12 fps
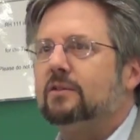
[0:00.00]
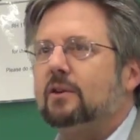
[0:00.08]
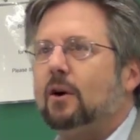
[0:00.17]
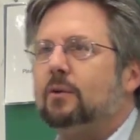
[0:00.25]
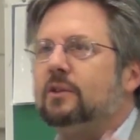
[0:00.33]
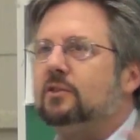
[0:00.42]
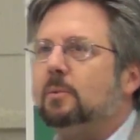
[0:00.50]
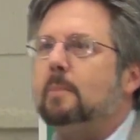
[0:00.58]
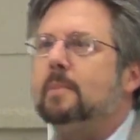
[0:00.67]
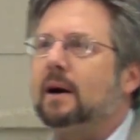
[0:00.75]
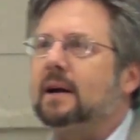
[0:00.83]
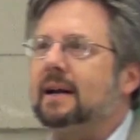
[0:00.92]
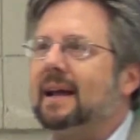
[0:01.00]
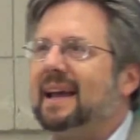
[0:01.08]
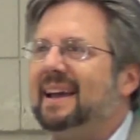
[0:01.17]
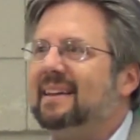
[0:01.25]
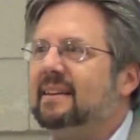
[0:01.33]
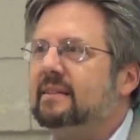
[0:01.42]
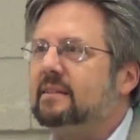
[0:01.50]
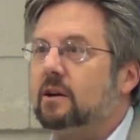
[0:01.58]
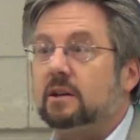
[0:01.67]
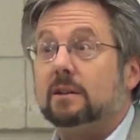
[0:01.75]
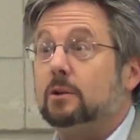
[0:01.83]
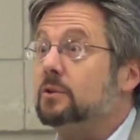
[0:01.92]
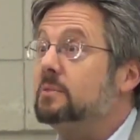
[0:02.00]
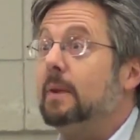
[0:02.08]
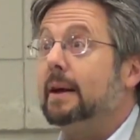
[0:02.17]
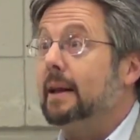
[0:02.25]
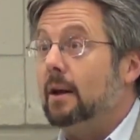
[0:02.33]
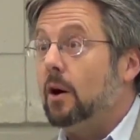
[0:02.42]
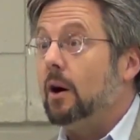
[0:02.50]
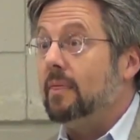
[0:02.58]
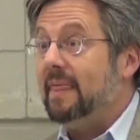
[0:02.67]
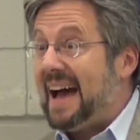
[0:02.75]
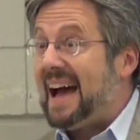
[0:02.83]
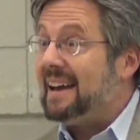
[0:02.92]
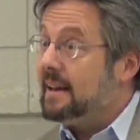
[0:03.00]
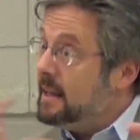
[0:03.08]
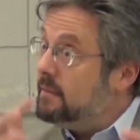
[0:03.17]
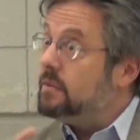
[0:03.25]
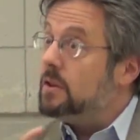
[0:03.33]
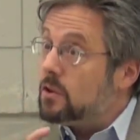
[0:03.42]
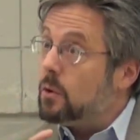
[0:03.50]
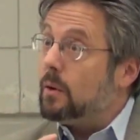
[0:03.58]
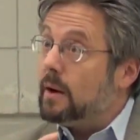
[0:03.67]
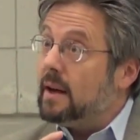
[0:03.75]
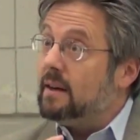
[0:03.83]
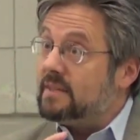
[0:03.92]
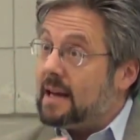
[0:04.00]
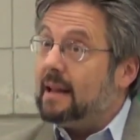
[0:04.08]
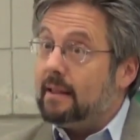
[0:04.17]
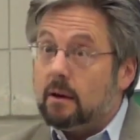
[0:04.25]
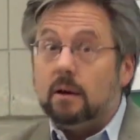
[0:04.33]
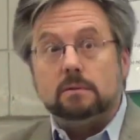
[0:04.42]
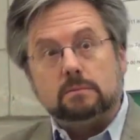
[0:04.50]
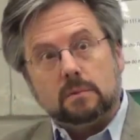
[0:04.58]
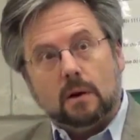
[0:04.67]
So the supermarket is going to lose money on that inventory of Tylenol.